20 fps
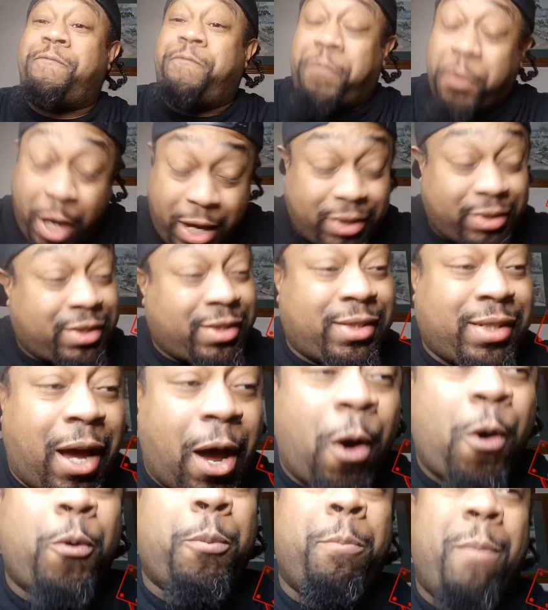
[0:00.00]
foots
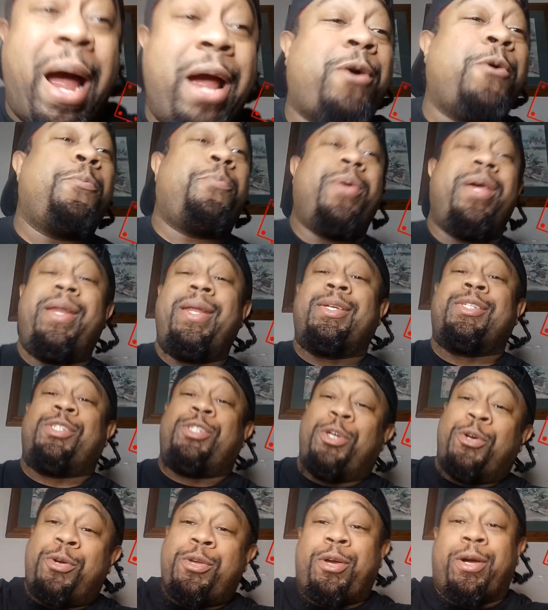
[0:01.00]
on Michael Penix
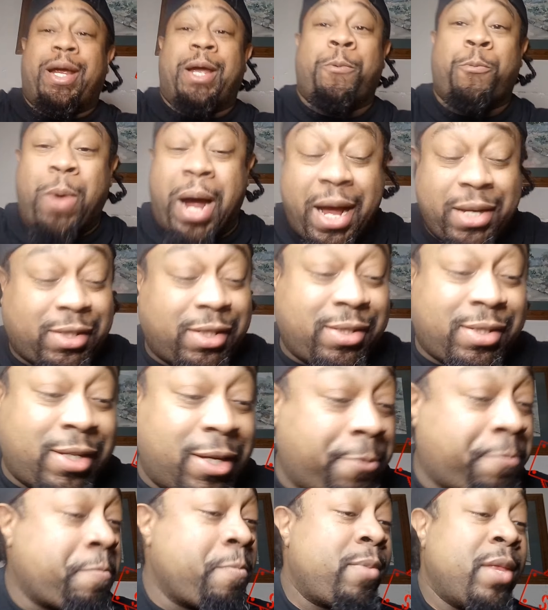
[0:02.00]
Jr. in
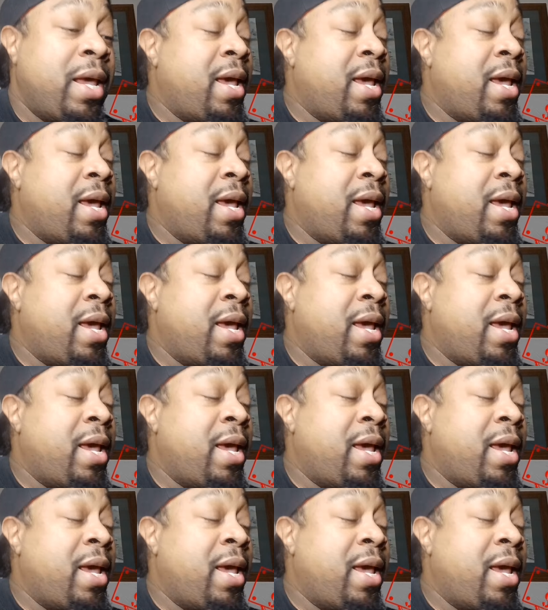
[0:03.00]
Washington.